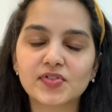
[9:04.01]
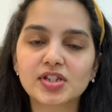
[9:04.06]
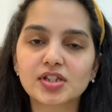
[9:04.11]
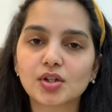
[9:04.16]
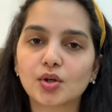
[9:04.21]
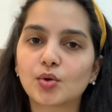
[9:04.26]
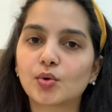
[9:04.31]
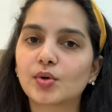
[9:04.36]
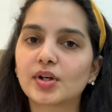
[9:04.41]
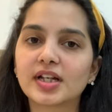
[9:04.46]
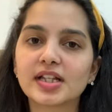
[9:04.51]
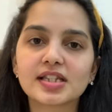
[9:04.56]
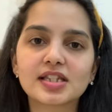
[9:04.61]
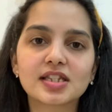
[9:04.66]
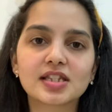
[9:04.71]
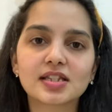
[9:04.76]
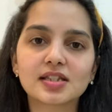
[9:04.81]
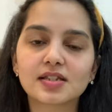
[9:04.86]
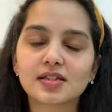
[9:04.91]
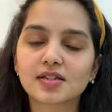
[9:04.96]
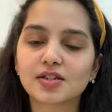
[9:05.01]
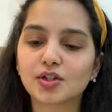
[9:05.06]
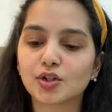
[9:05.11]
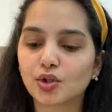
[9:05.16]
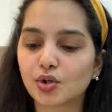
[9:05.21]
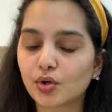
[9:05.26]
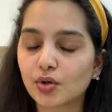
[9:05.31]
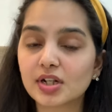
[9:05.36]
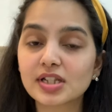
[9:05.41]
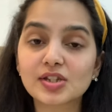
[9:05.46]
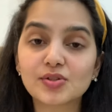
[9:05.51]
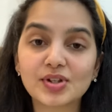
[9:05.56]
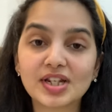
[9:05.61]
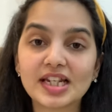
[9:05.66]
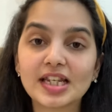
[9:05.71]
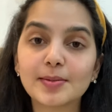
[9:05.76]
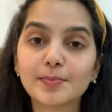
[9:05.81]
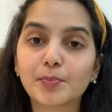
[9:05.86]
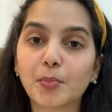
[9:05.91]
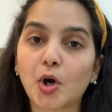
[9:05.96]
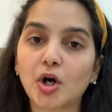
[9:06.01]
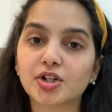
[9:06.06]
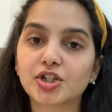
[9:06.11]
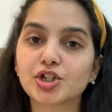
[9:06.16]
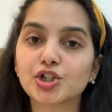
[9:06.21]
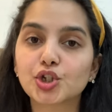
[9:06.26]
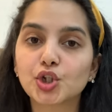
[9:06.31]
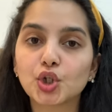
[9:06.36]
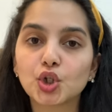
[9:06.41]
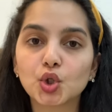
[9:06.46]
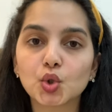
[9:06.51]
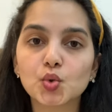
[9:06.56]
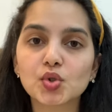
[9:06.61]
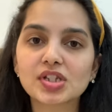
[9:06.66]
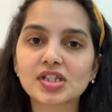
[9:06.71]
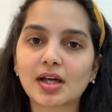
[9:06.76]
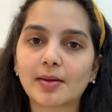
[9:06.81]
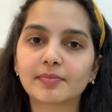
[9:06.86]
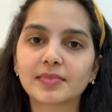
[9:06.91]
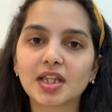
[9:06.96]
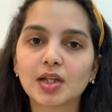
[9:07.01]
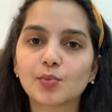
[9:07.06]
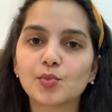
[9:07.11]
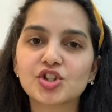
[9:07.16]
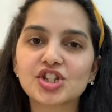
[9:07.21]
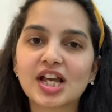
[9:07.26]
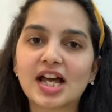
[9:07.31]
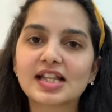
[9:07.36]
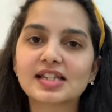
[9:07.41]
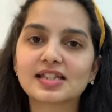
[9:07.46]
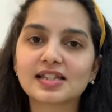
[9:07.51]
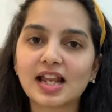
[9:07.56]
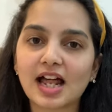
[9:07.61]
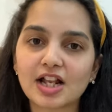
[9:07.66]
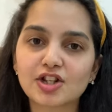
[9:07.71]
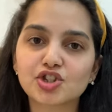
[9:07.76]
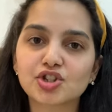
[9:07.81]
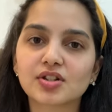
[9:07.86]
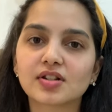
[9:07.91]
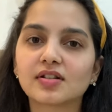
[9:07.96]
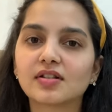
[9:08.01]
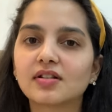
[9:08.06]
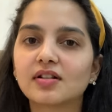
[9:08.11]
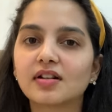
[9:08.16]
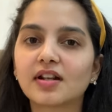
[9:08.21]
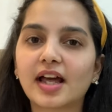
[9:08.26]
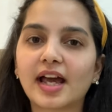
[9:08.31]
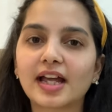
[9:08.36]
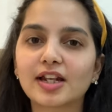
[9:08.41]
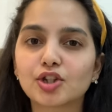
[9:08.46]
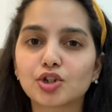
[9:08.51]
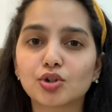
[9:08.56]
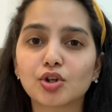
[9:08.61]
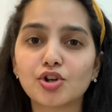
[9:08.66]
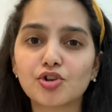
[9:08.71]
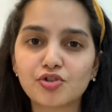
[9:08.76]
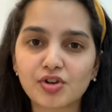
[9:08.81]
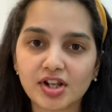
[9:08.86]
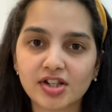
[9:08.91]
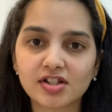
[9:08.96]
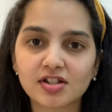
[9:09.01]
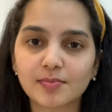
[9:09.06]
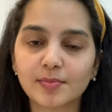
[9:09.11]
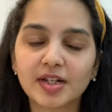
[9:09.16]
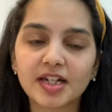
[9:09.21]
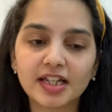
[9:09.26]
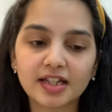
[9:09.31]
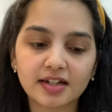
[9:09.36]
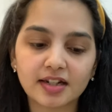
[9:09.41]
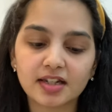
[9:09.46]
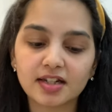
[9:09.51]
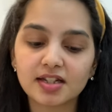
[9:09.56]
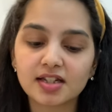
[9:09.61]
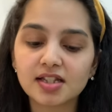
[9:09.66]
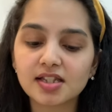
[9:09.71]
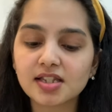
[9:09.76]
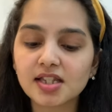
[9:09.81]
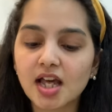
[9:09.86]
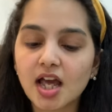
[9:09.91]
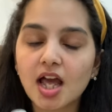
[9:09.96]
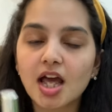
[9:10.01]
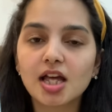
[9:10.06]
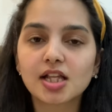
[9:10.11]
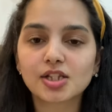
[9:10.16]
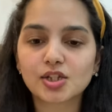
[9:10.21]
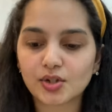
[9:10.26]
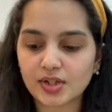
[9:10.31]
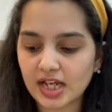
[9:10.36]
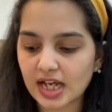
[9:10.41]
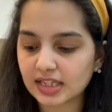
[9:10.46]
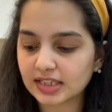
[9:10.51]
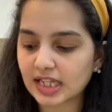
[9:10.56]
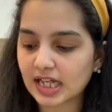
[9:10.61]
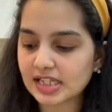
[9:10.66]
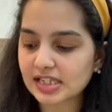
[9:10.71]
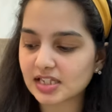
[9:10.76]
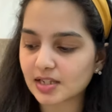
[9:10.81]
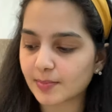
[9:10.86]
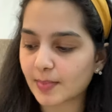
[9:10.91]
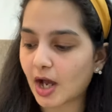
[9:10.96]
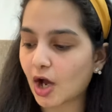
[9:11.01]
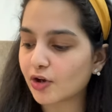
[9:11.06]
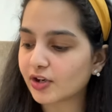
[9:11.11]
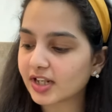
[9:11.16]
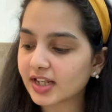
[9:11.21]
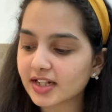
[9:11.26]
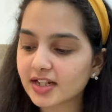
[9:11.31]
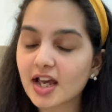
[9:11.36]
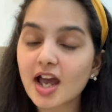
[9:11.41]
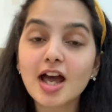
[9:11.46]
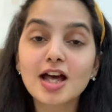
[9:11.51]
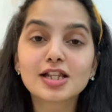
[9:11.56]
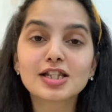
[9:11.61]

So it's you know it's really important to use something which has natural and you know trustable ingredients so yeah that's about it